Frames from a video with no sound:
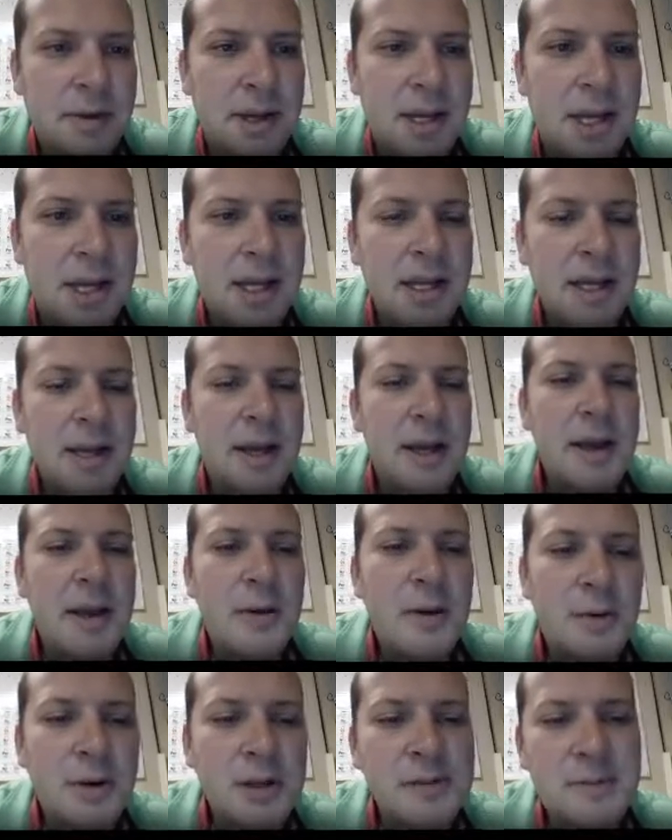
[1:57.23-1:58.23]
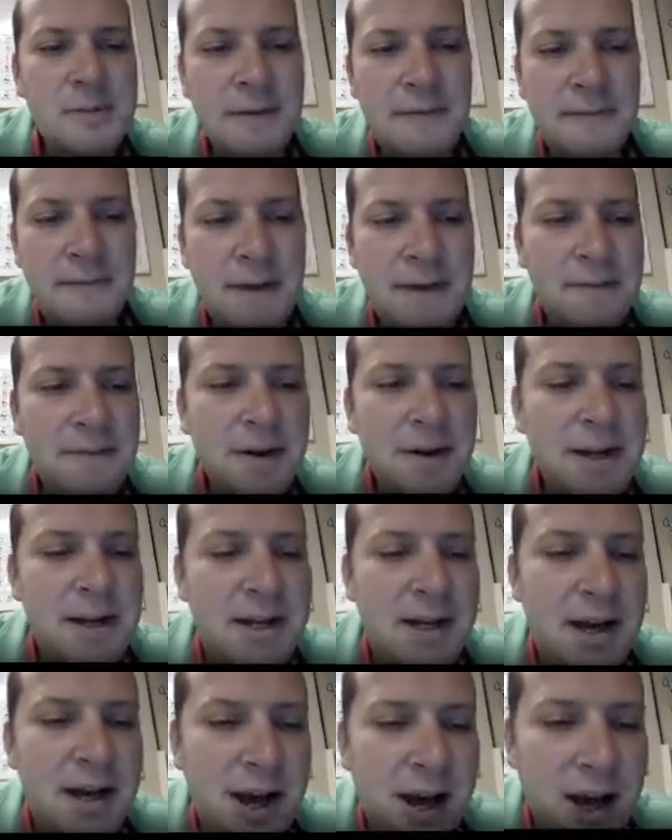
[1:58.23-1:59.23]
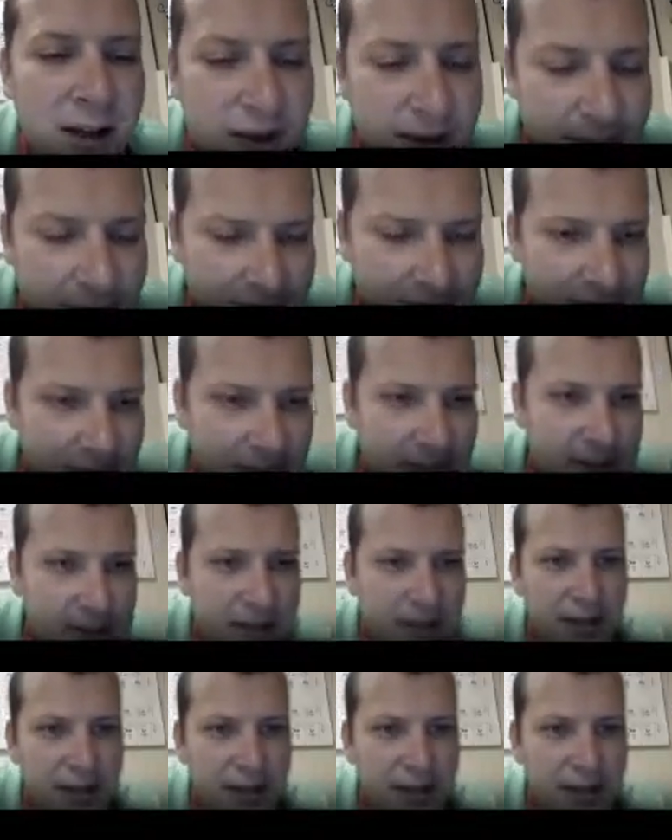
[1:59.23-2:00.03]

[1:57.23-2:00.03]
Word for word: Okay. What is my favorite color?